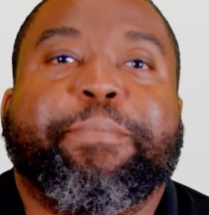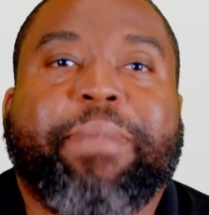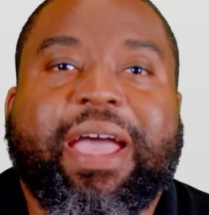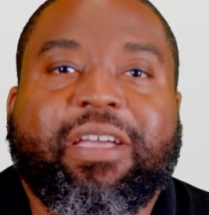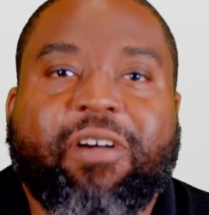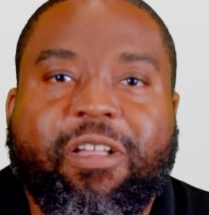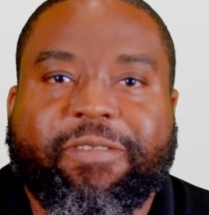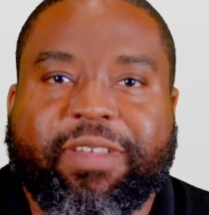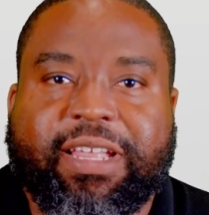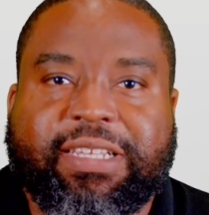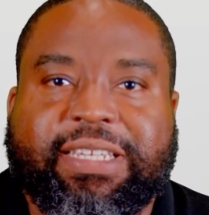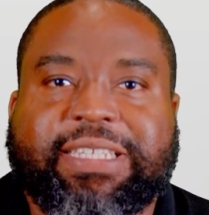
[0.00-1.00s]
My
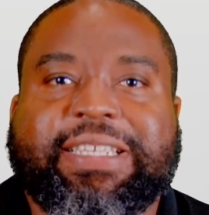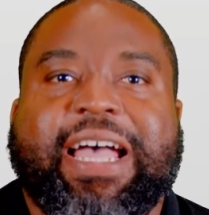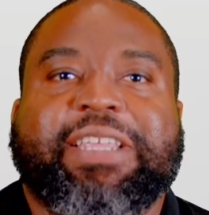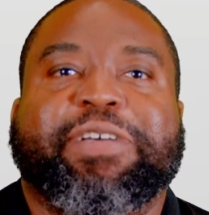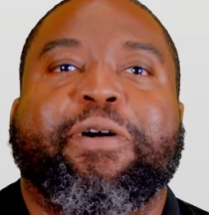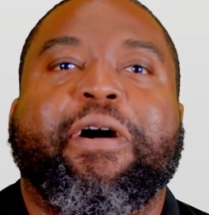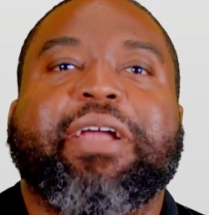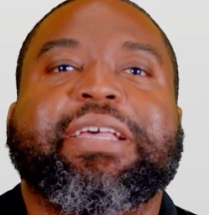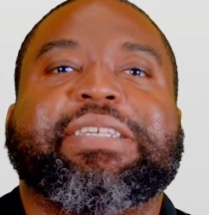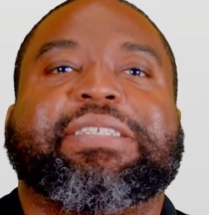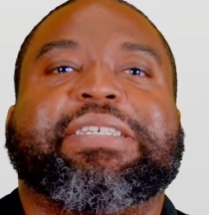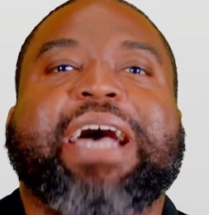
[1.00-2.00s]
confidence is that God
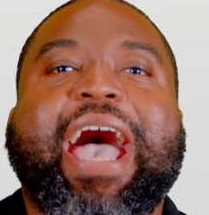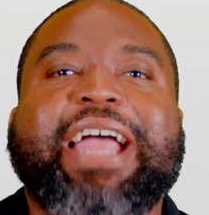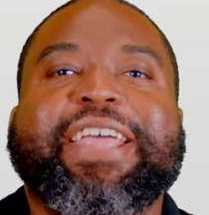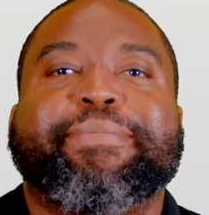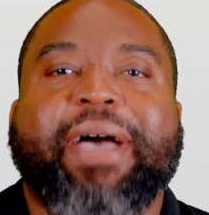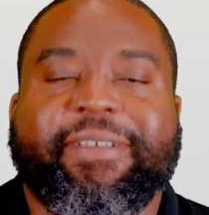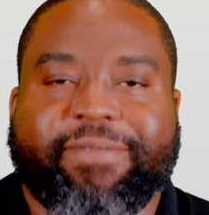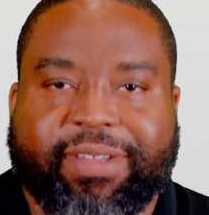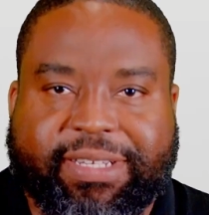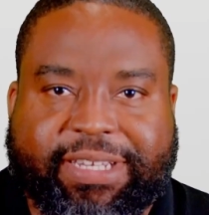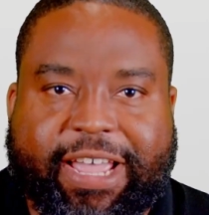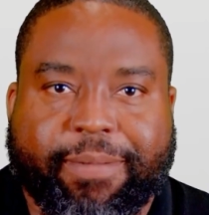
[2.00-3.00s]
is guiding my
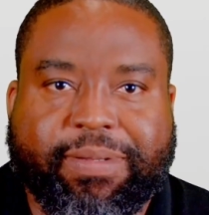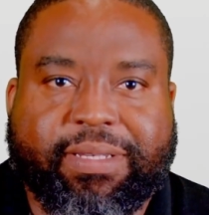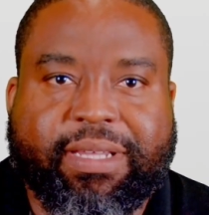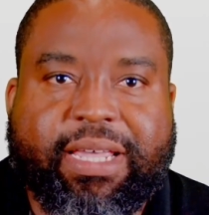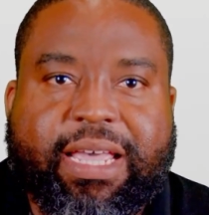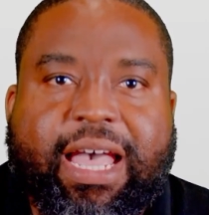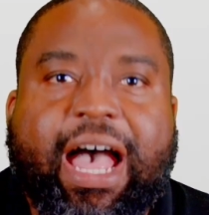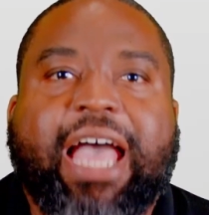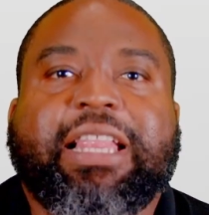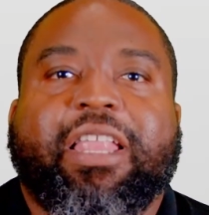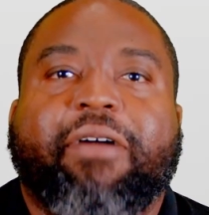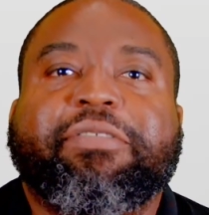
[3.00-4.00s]
footsteps. I
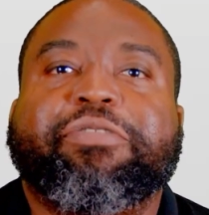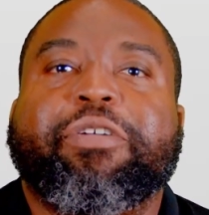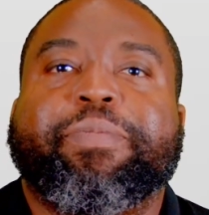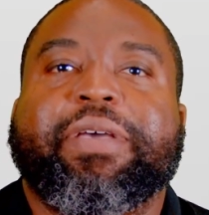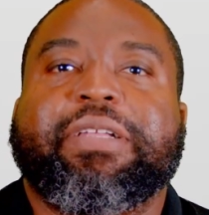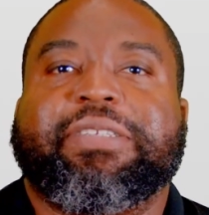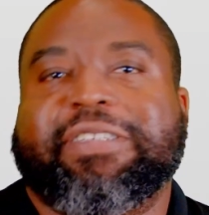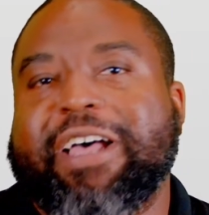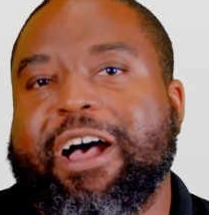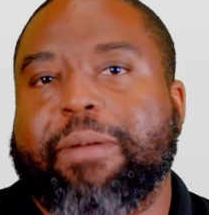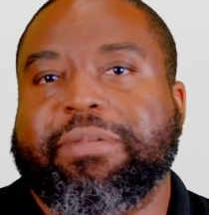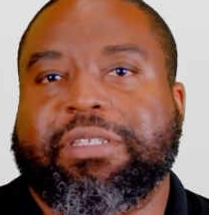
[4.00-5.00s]
love to repeat
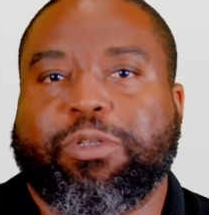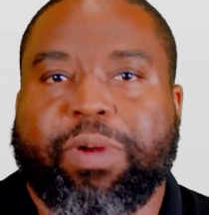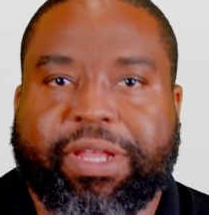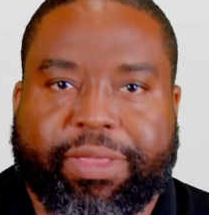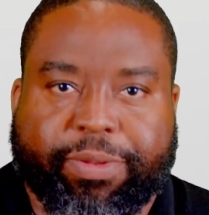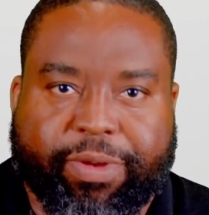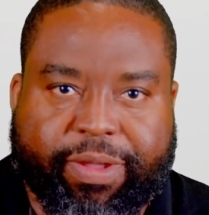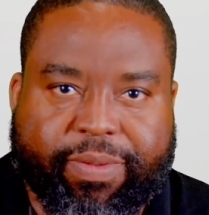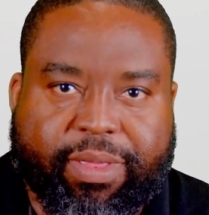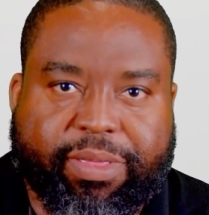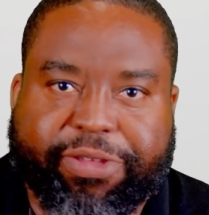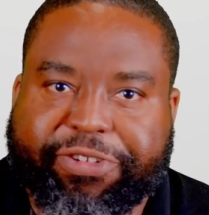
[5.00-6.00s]
Psalms 23,
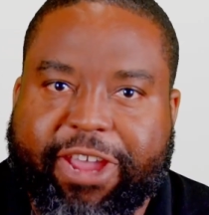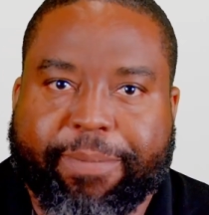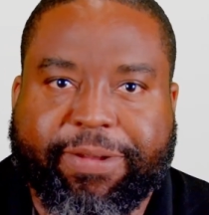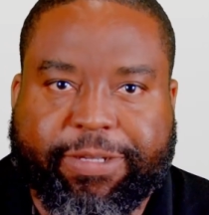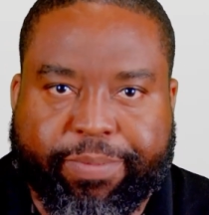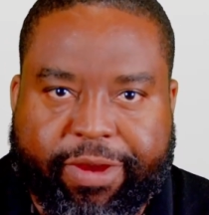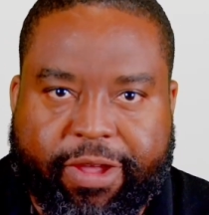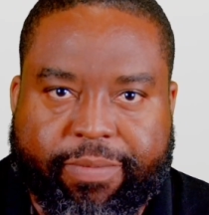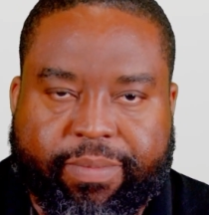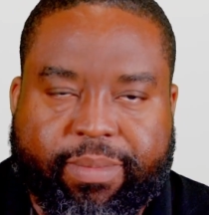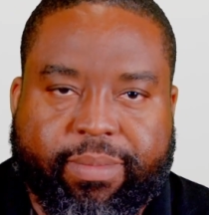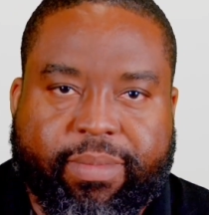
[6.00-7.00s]
the Shepherd's Prayer.
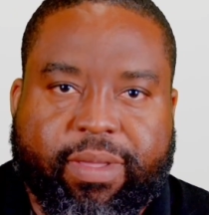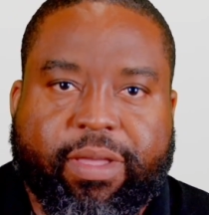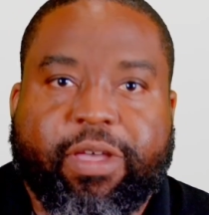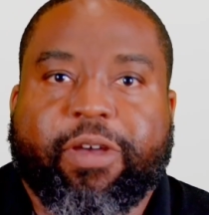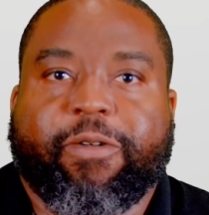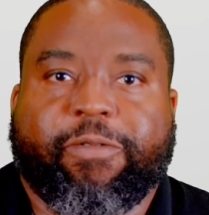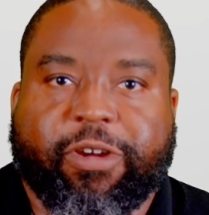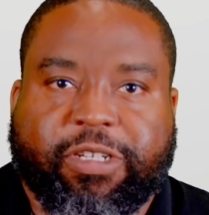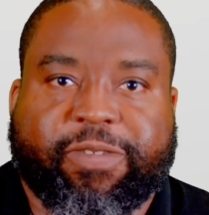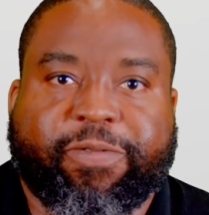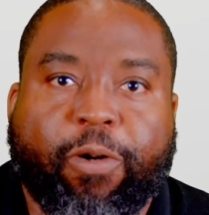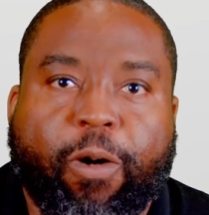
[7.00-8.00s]

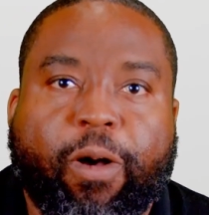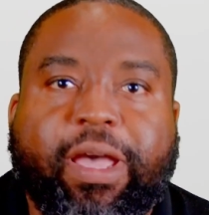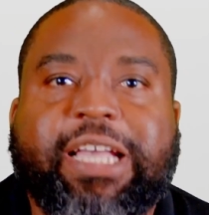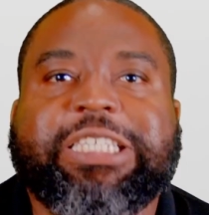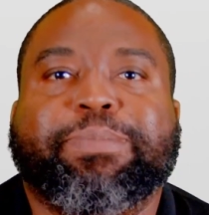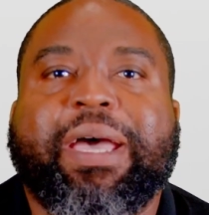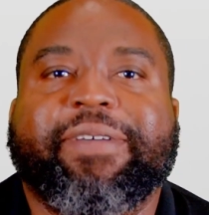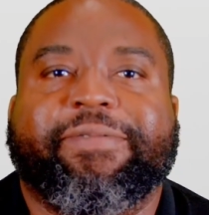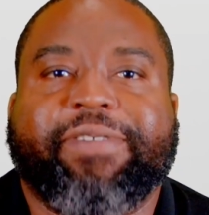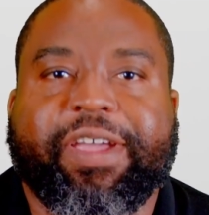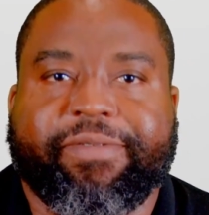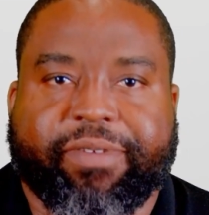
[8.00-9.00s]
Verse 4 is my
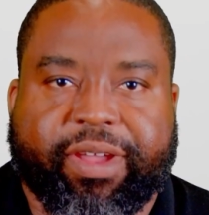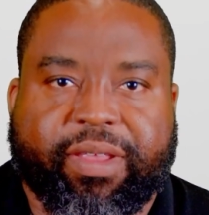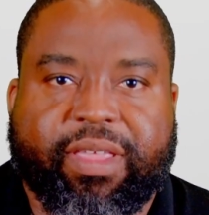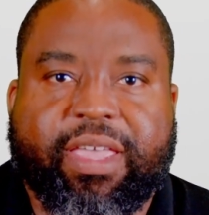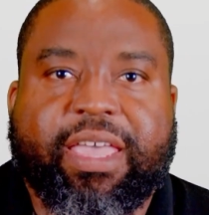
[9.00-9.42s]
favorite.